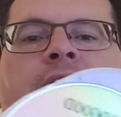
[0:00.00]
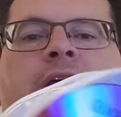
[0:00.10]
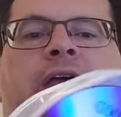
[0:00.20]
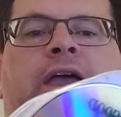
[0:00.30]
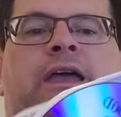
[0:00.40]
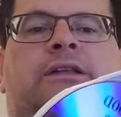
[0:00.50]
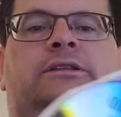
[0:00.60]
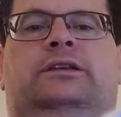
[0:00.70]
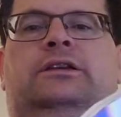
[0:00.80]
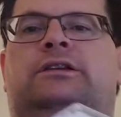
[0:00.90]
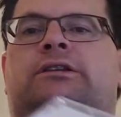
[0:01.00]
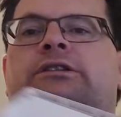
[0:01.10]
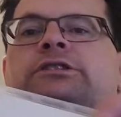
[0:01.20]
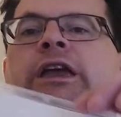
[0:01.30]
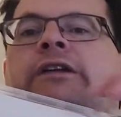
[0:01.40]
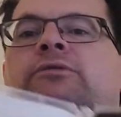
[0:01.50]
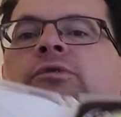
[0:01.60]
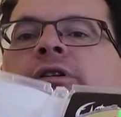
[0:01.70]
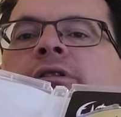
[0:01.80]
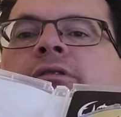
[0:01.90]
and Shaking the
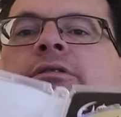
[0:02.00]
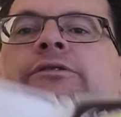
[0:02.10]
World.